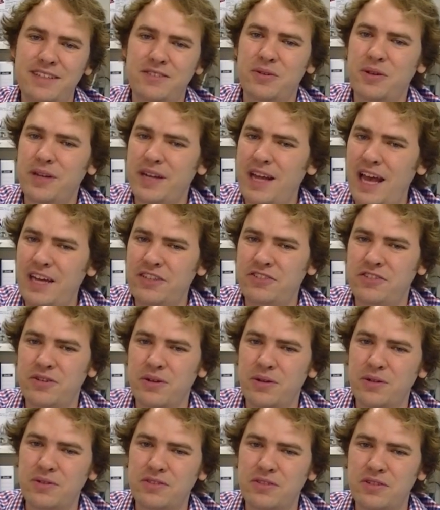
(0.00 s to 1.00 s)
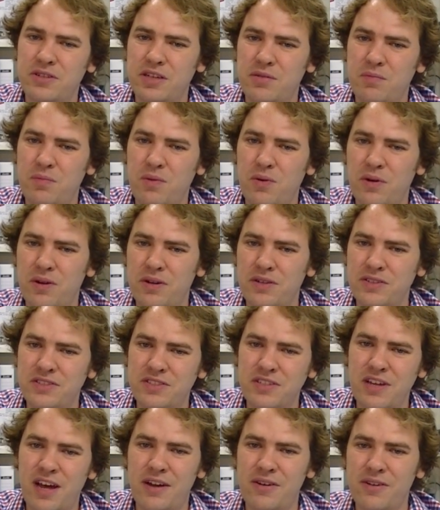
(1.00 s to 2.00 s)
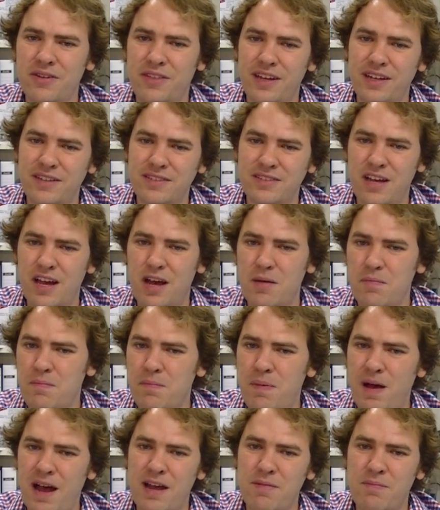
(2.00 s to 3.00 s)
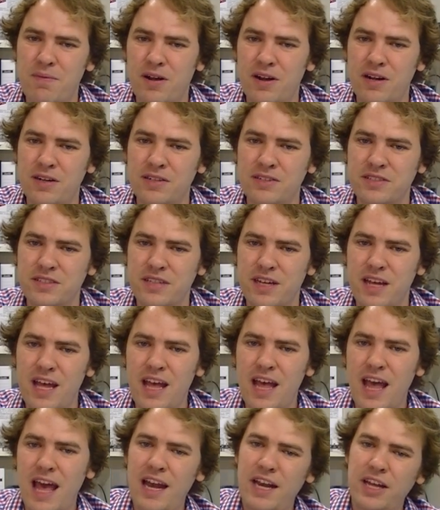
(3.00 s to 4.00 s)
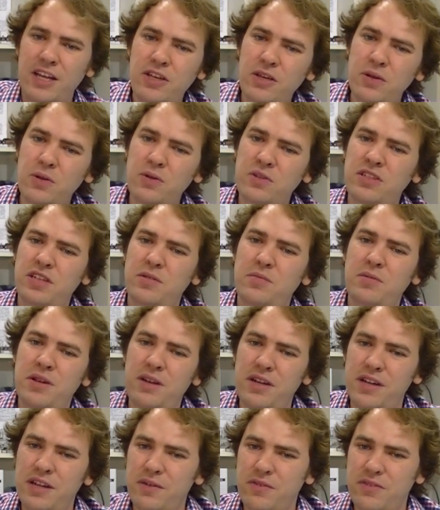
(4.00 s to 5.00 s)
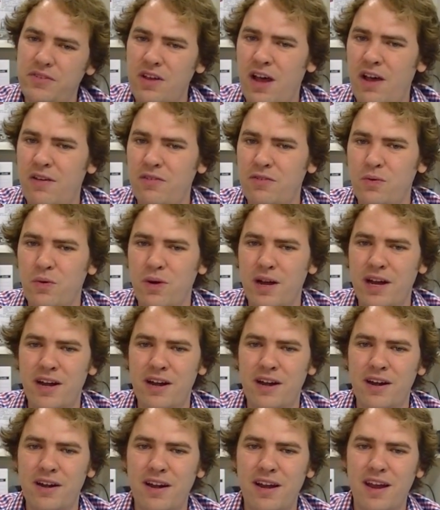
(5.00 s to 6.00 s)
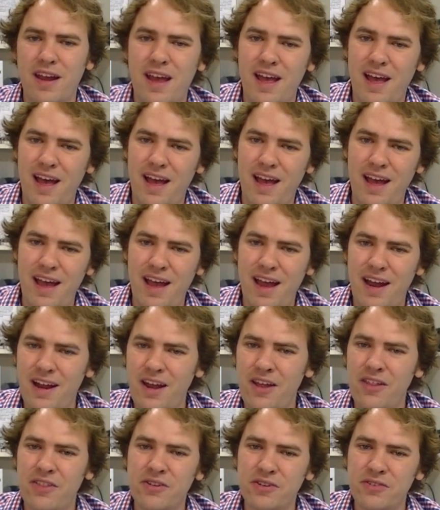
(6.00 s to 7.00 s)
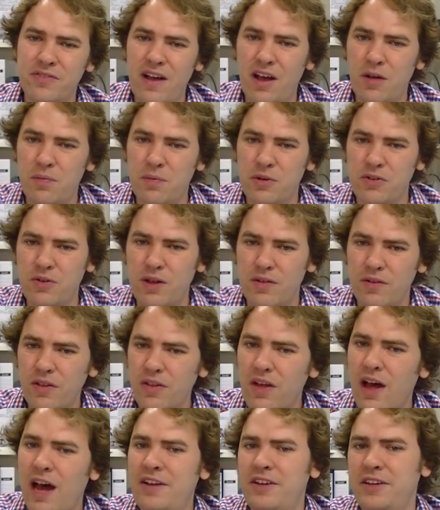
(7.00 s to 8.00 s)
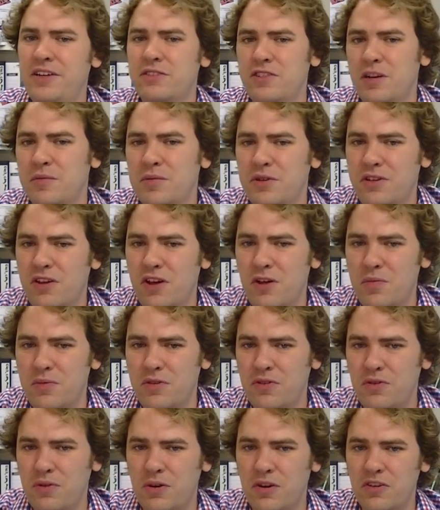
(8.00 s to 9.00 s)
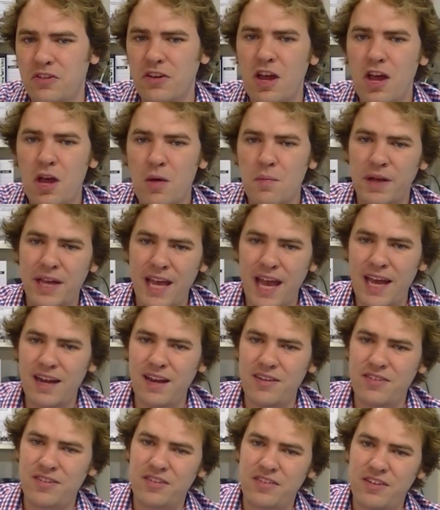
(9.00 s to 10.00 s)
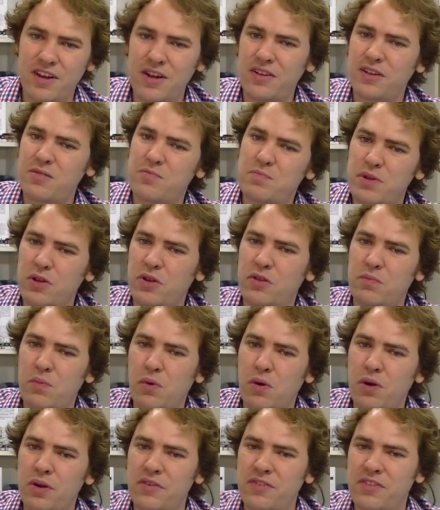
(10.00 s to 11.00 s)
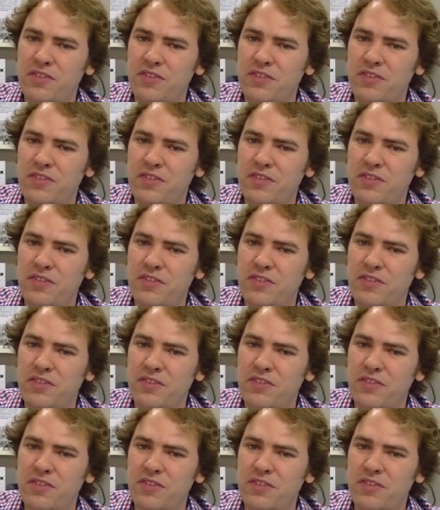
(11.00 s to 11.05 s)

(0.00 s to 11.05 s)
who can etch their own circuit boards, solder things up, buy parts, and a huge community of software and other developers who have a lot to contribute to open source but can't necessarily build boards